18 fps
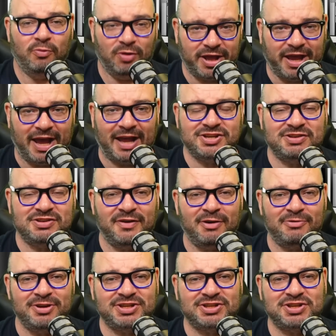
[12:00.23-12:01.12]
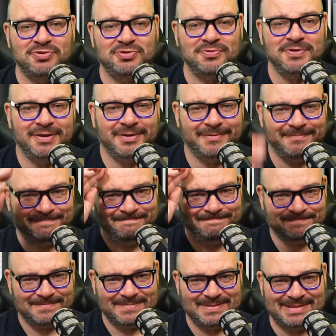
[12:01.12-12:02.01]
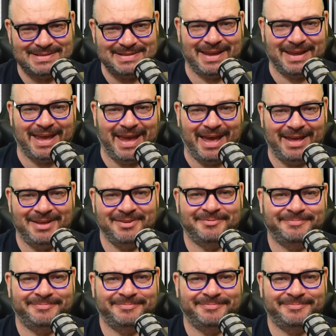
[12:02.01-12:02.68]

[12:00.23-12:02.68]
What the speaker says: catch you very soon. Take care.